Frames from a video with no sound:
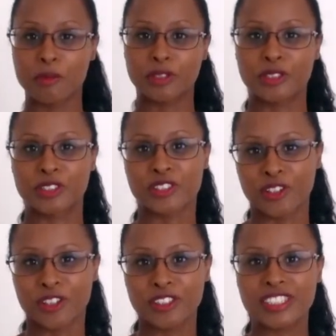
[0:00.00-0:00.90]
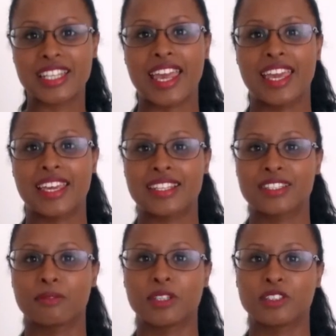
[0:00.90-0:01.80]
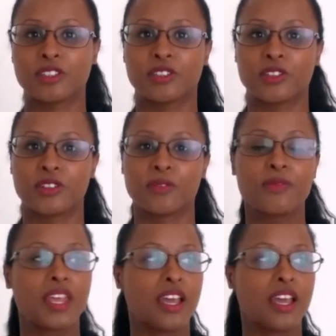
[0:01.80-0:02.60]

about your thoughts and what you